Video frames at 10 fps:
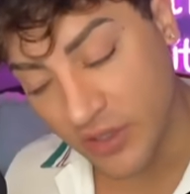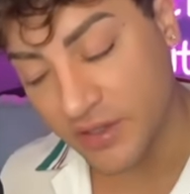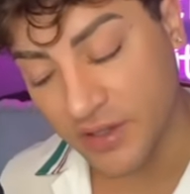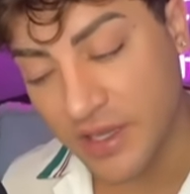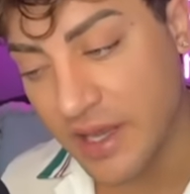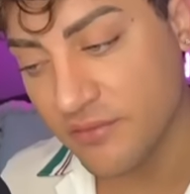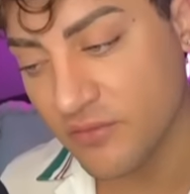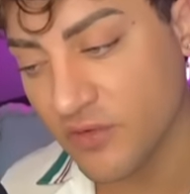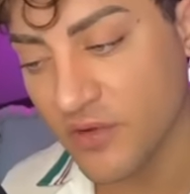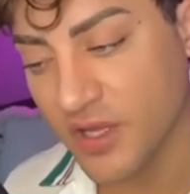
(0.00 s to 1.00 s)

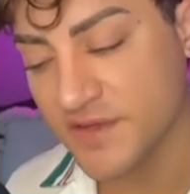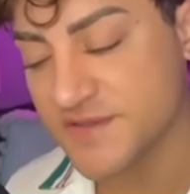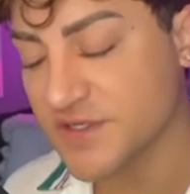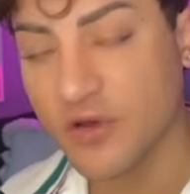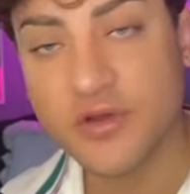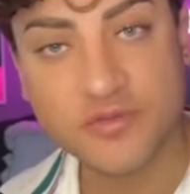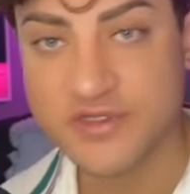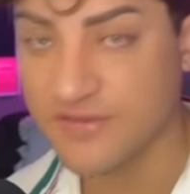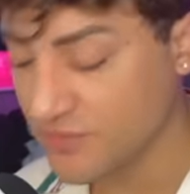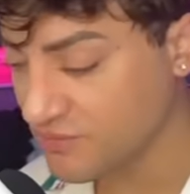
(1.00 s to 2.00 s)
again, I guess, you know, he
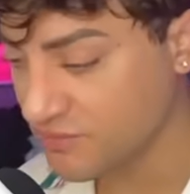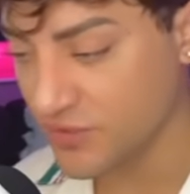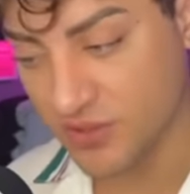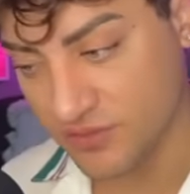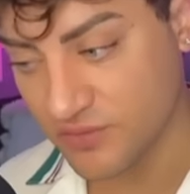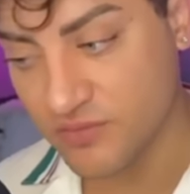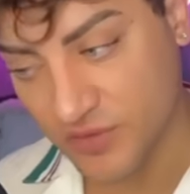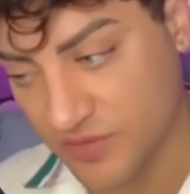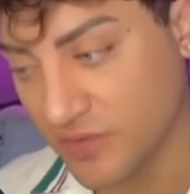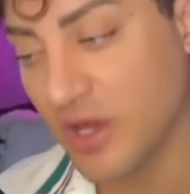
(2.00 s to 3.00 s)
was never,
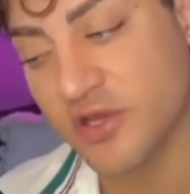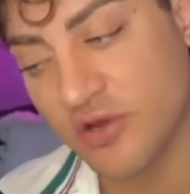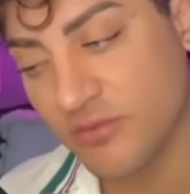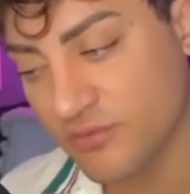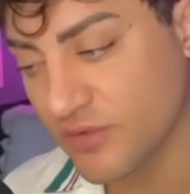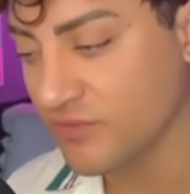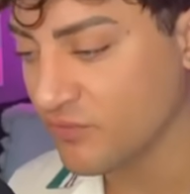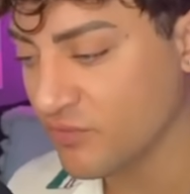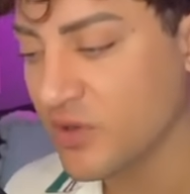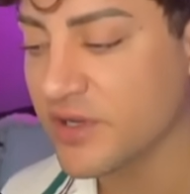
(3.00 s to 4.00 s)
you know,
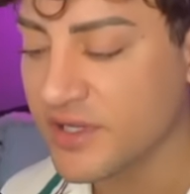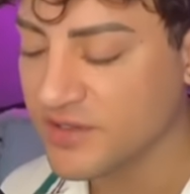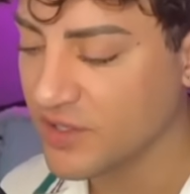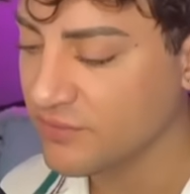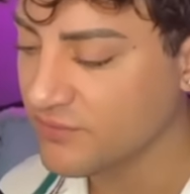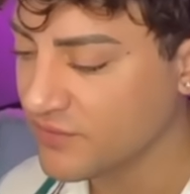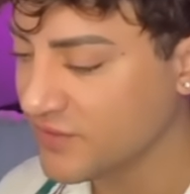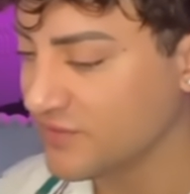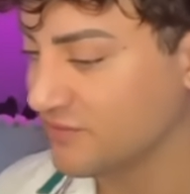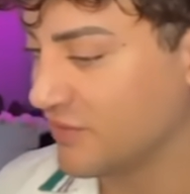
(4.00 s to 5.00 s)
we're going to get there
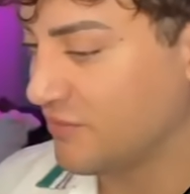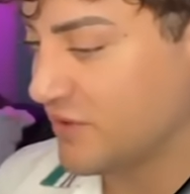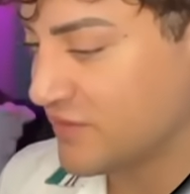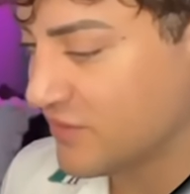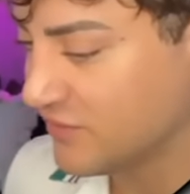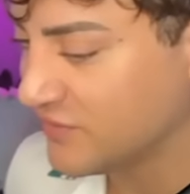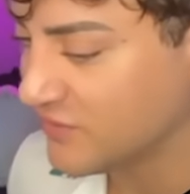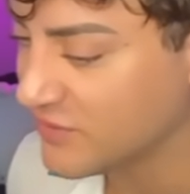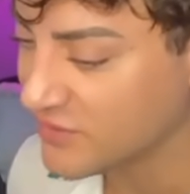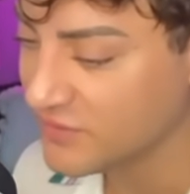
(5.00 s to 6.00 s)
about the guilty
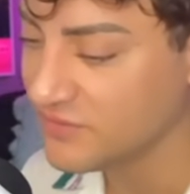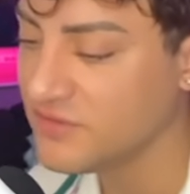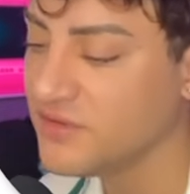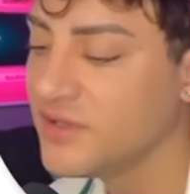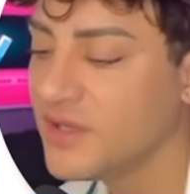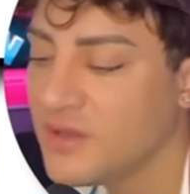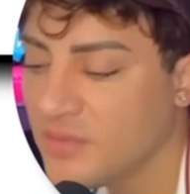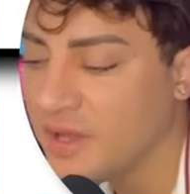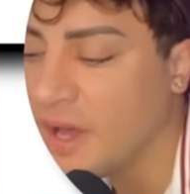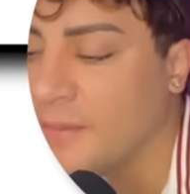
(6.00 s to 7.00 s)
or not guilty. But